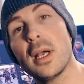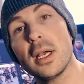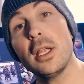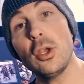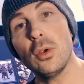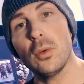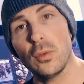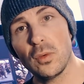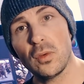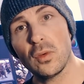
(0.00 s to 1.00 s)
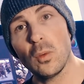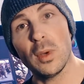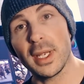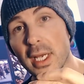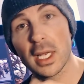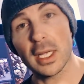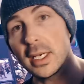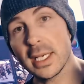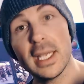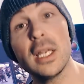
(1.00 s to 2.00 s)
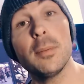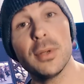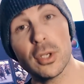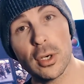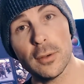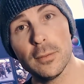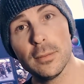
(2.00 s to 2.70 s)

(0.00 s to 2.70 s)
I use when I gotta get up and go,